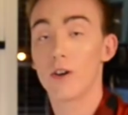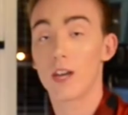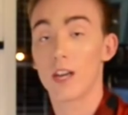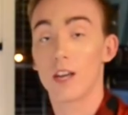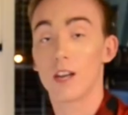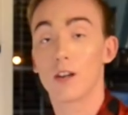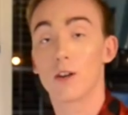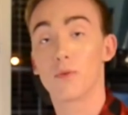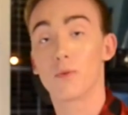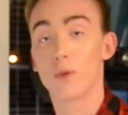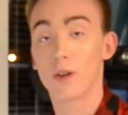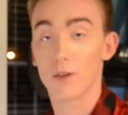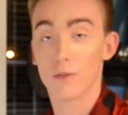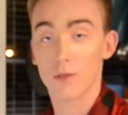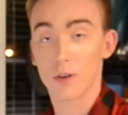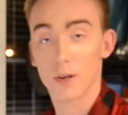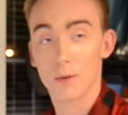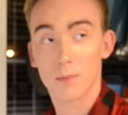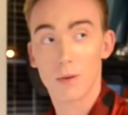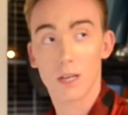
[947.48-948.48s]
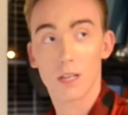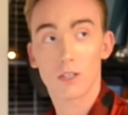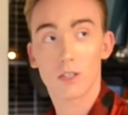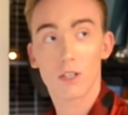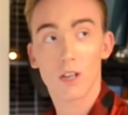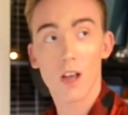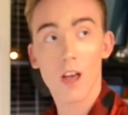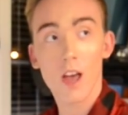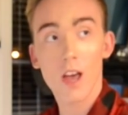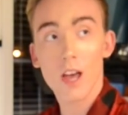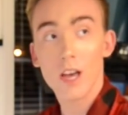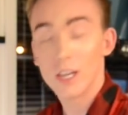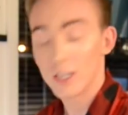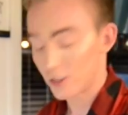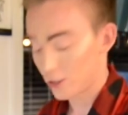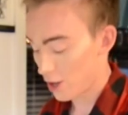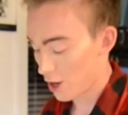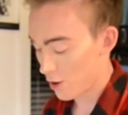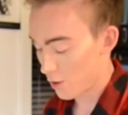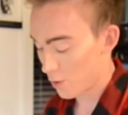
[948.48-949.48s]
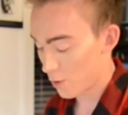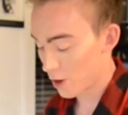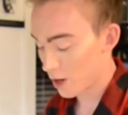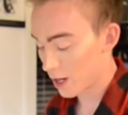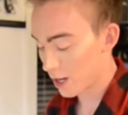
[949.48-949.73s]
in a river, bitch. So we're